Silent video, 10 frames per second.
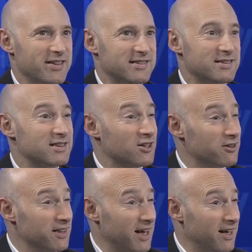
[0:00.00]
It's
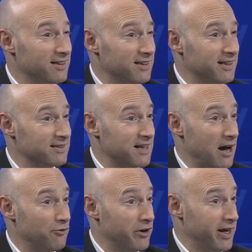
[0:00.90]
currently on the list.
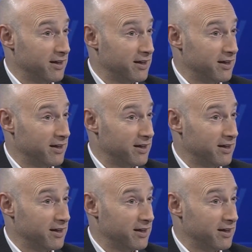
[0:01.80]
Alfred A.